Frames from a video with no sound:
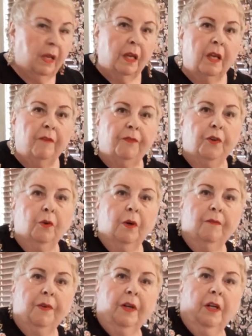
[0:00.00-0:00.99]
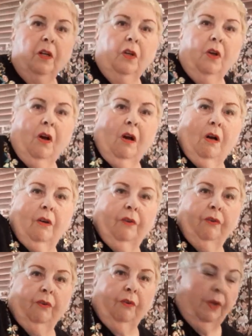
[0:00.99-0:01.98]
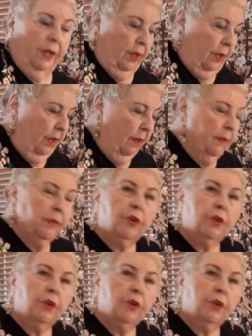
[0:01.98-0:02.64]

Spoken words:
If you are very long through here,